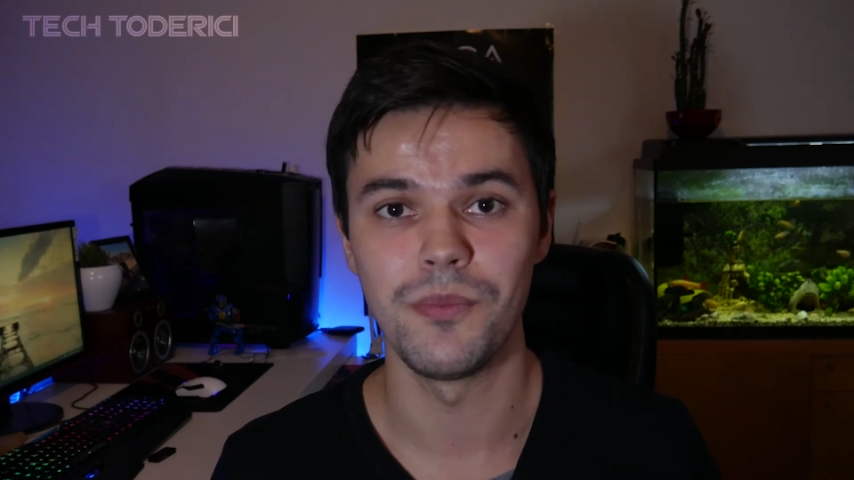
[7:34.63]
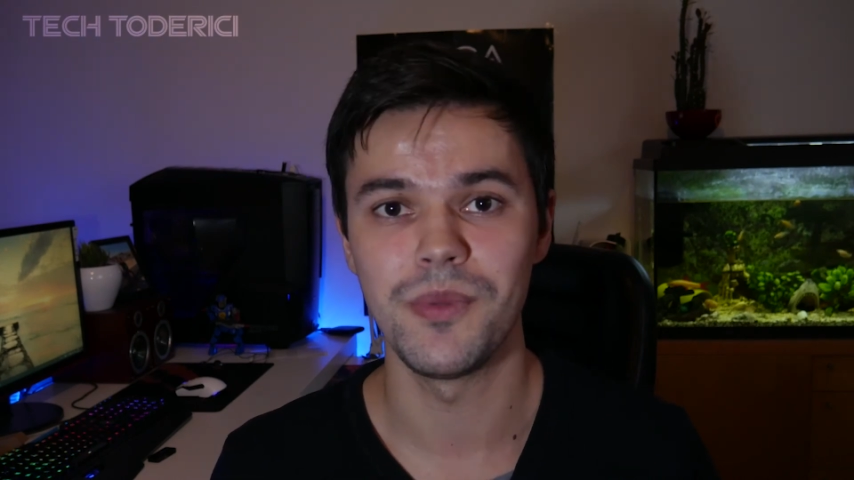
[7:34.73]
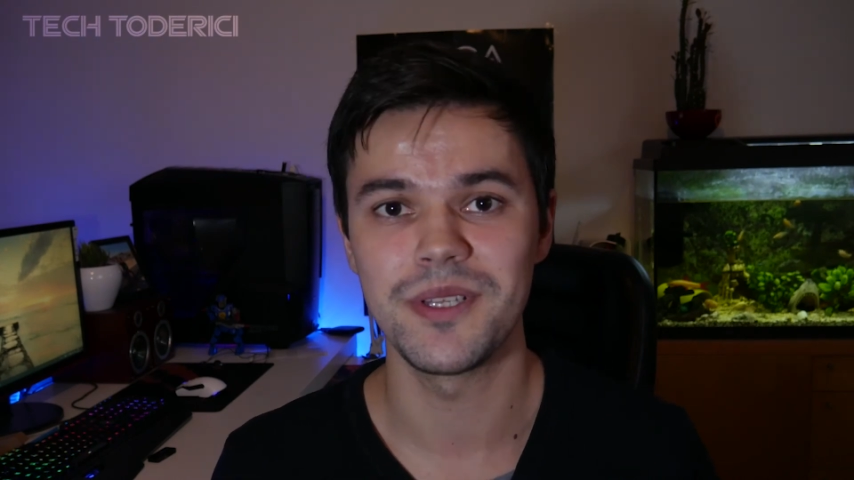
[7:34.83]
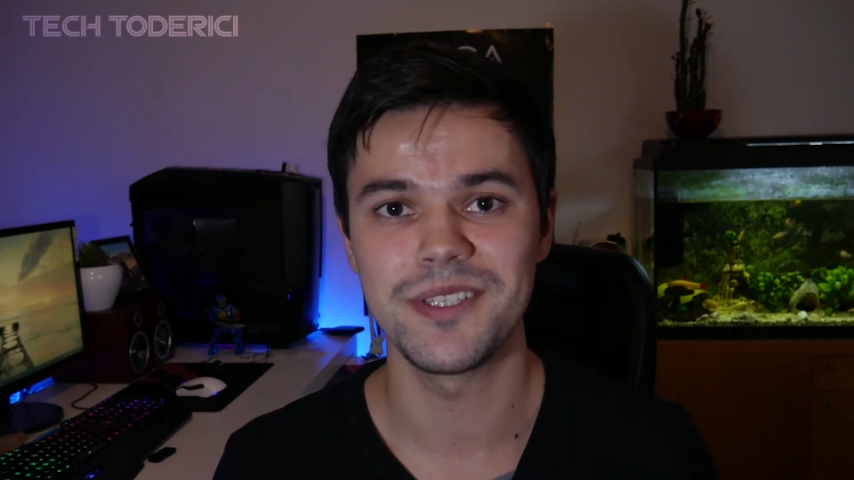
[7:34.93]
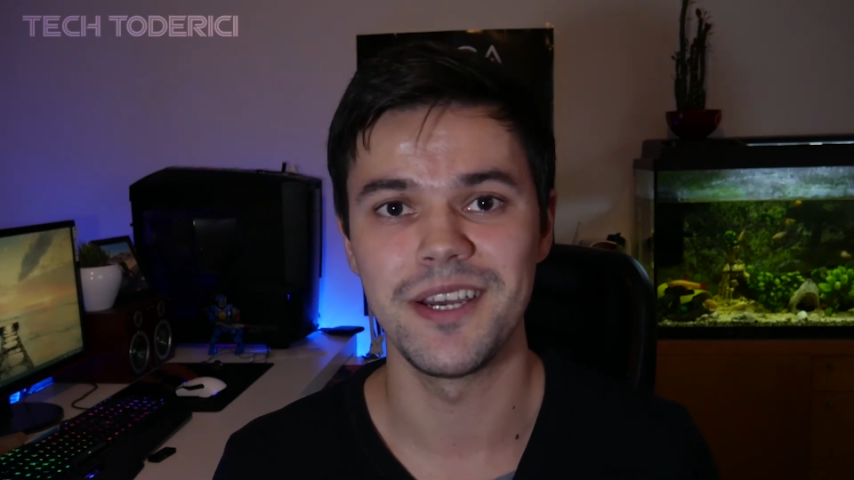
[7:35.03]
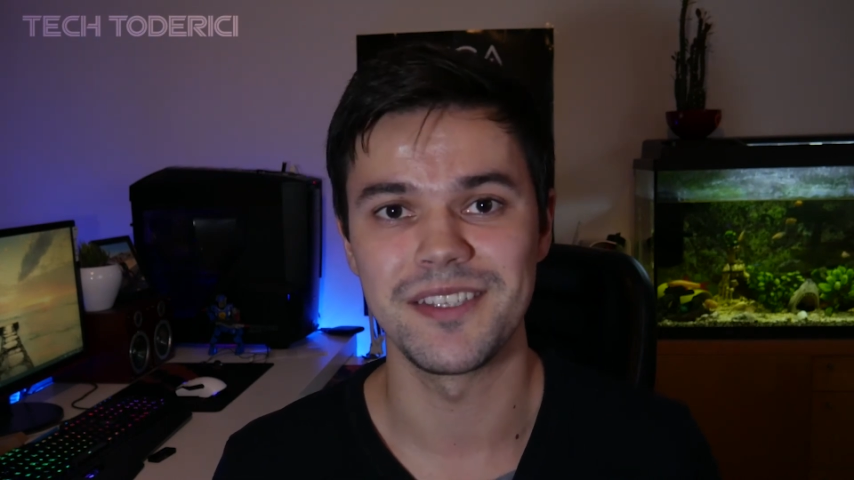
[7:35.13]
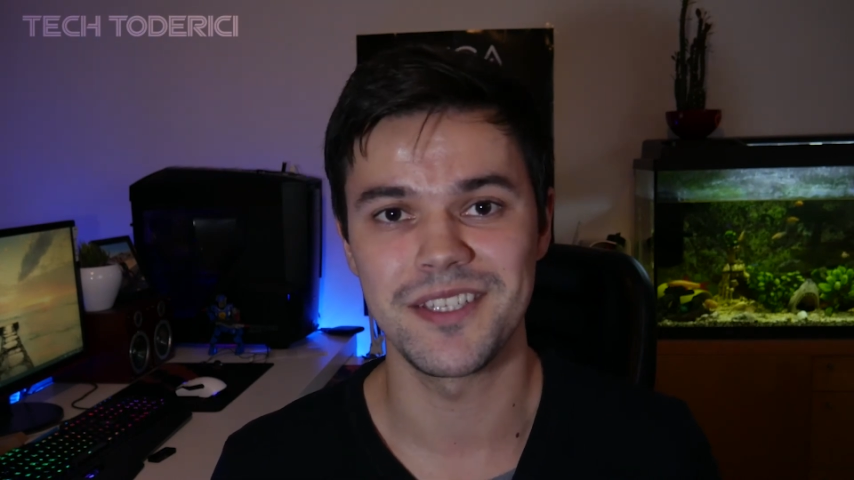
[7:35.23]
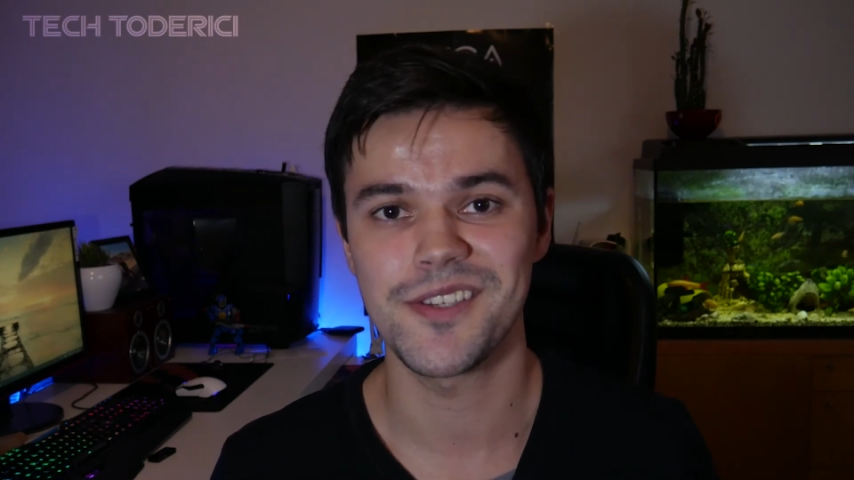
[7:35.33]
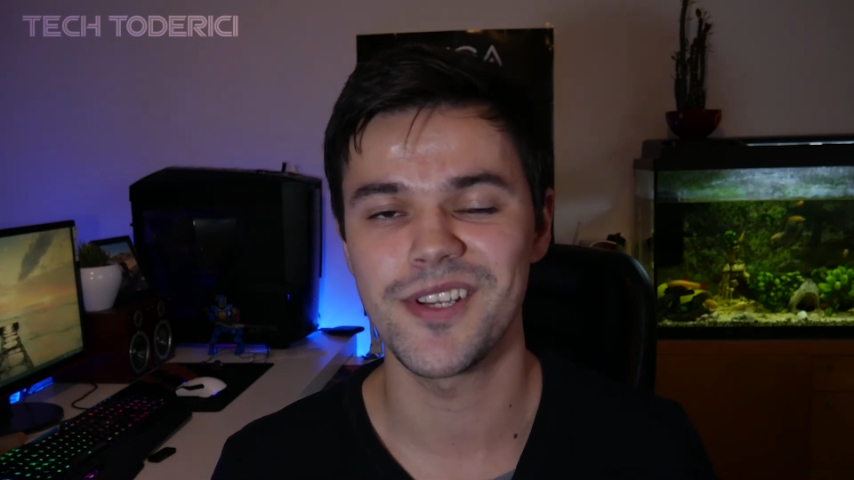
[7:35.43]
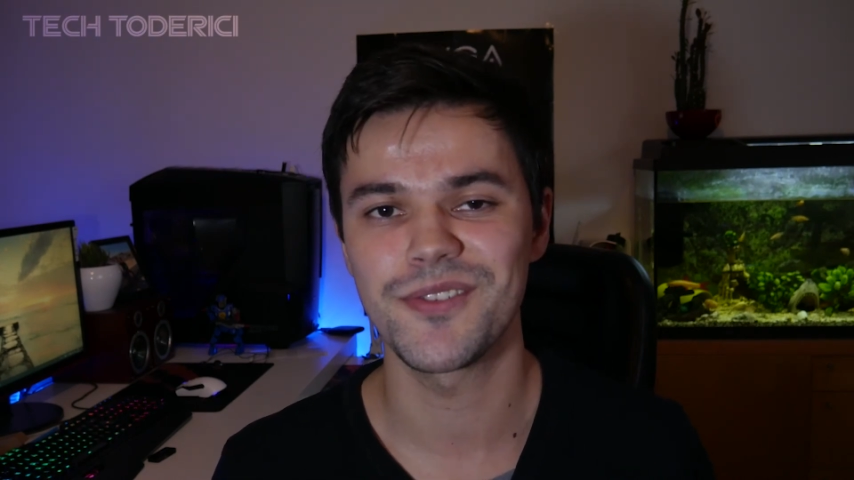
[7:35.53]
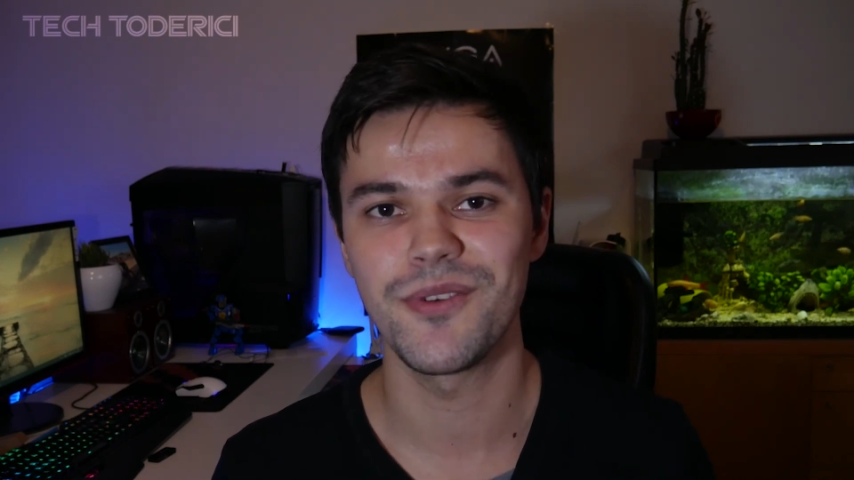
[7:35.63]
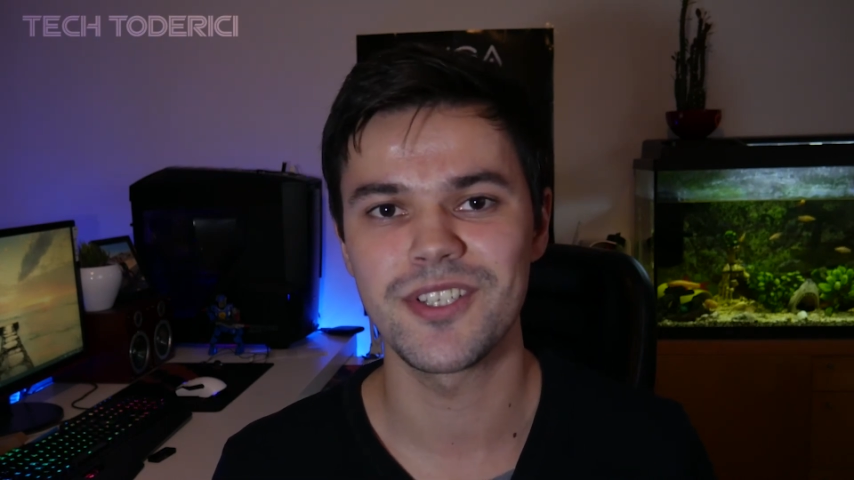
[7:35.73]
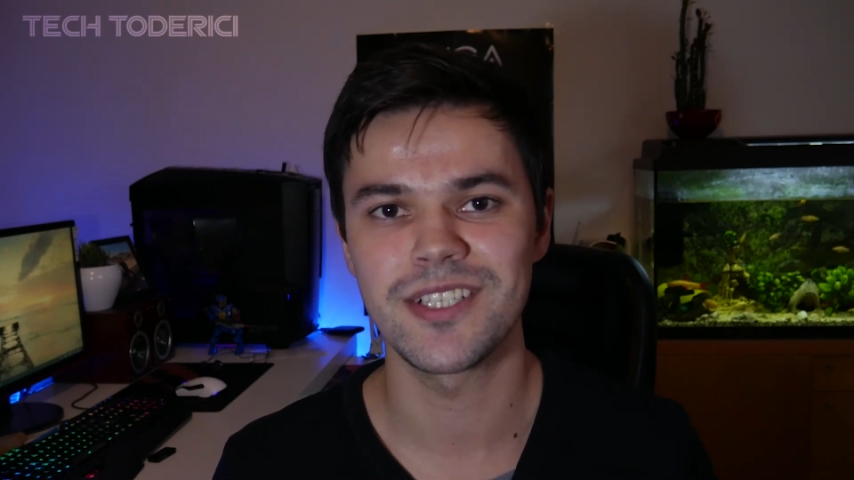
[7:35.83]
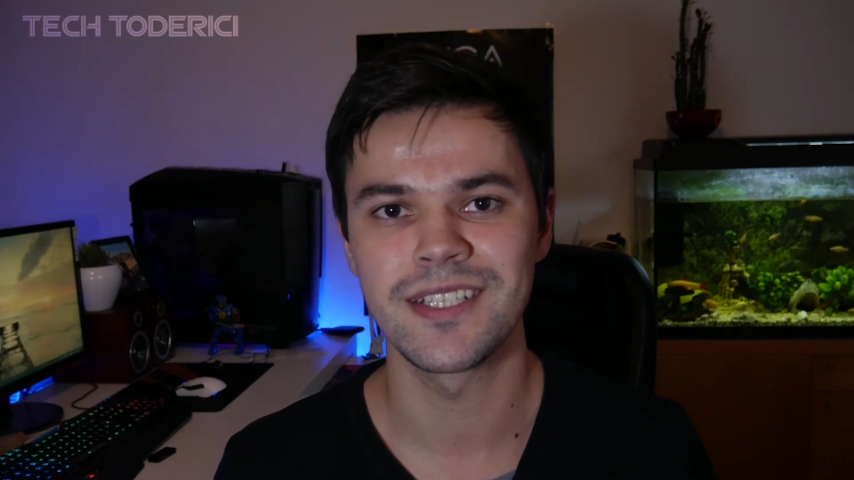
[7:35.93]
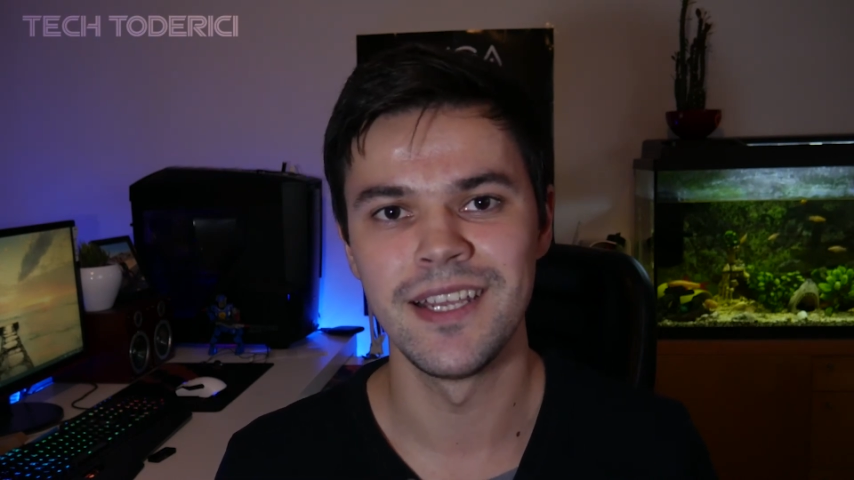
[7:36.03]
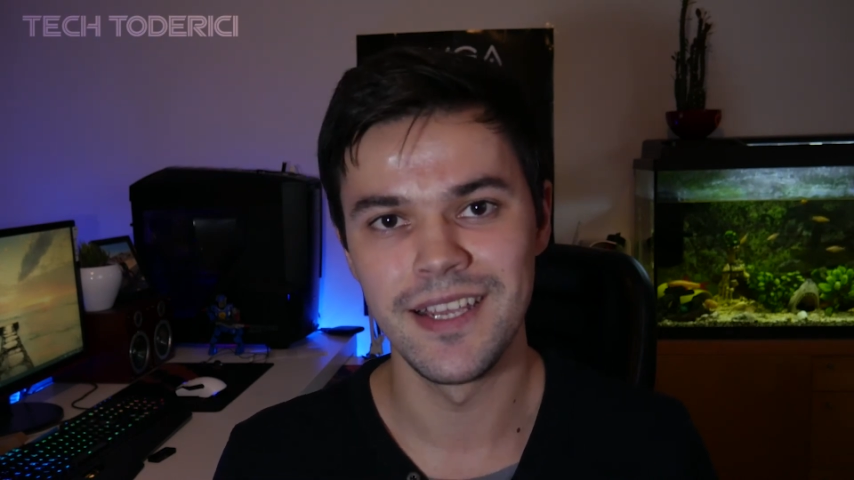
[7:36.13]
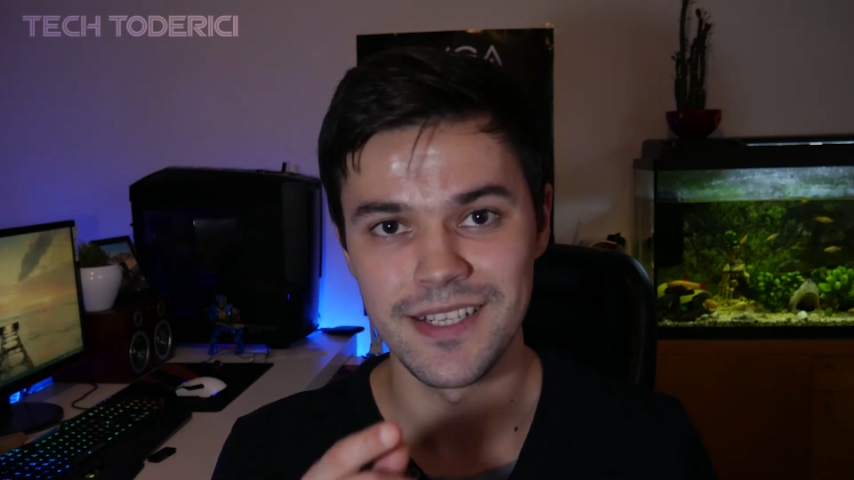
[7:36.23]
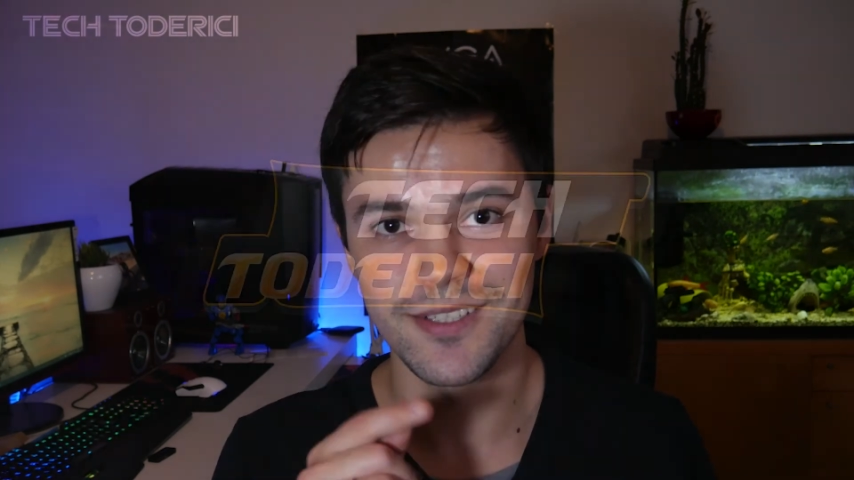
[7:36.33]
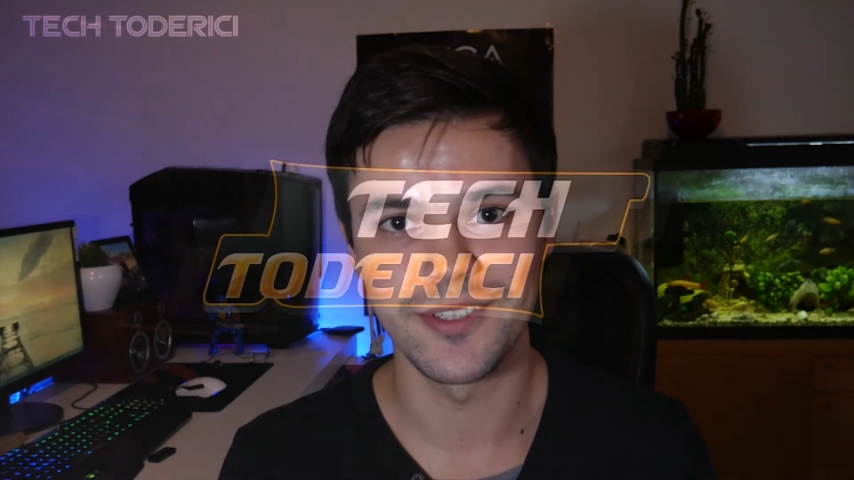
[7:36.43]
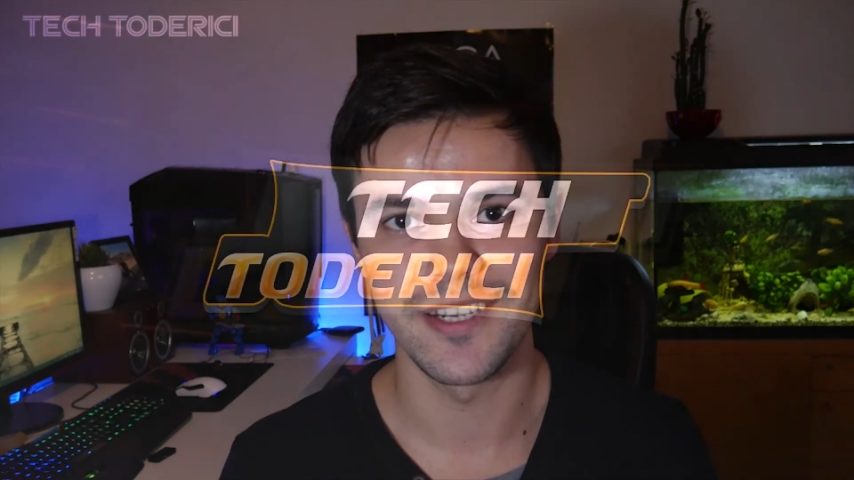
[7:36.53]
But yeah, thank you guys for watching. See you in the